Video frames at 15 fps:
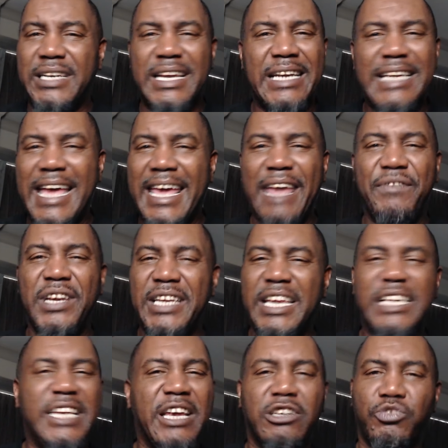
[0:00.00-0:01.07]
and that Heavy D
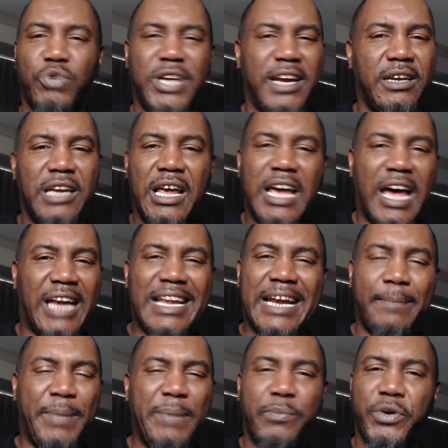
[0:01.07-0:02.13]
deals with a lot of
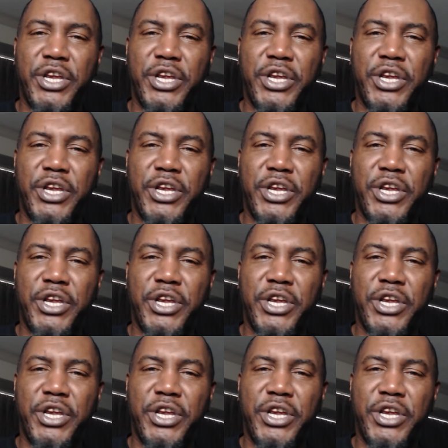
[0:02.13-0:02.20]
people in the